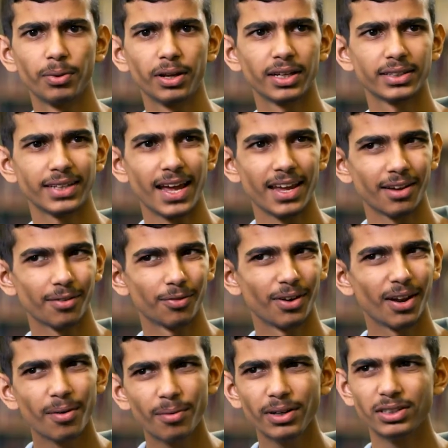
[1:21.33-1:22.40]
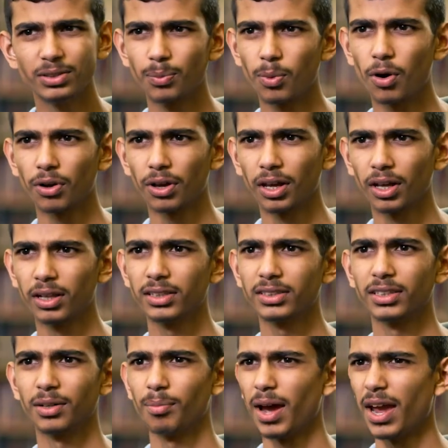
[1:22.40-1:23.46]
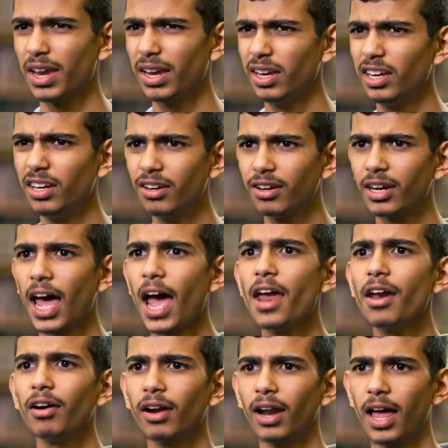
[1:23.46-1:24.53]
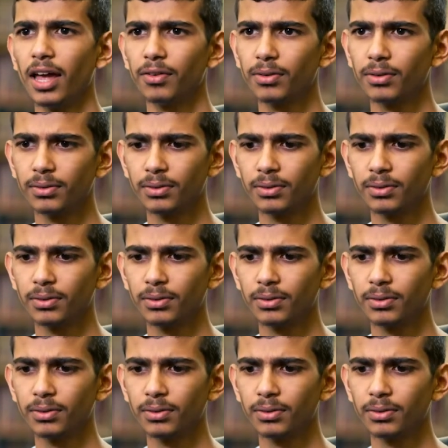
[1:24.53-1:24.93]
because I have never spoke English in my entire life.